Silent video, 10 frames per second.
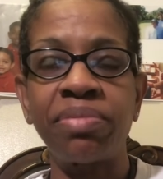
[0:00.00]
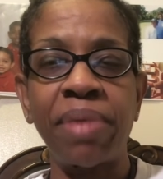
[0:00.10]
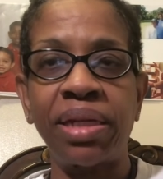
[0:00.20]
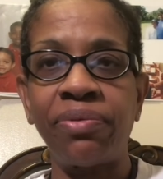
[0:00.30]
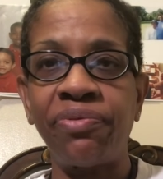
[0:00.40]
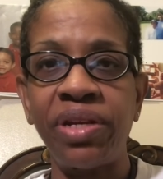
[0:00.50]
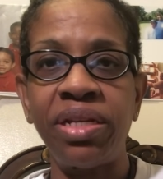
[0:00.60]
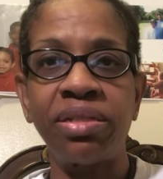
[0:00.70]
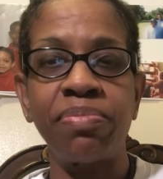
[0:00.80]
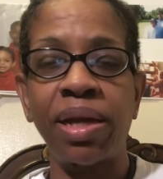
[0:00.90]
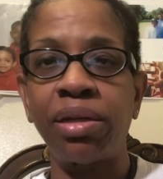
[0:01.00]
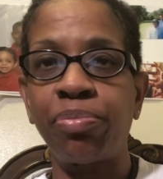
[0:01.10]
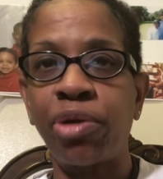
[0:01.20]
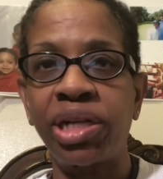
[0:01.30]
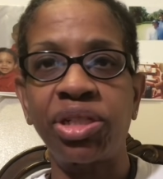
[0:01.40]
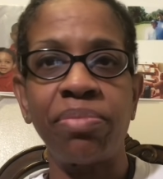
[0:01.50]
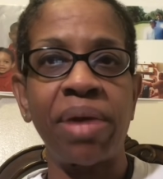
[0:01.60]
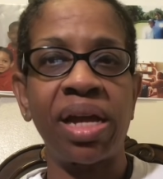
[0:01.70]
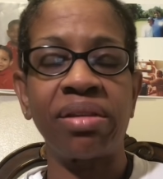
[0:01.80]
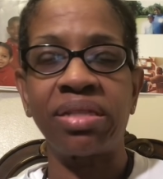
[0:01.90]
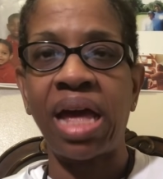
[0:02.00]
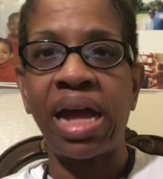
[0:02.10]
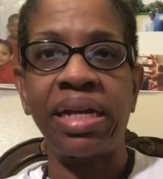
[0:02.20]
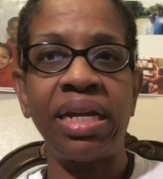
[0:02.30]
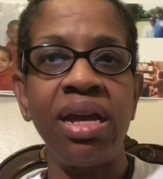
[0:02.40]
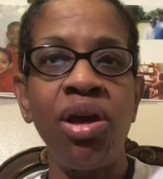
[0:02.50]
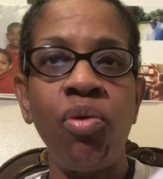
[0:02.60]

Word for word: my defeats, my depression, my anxiety,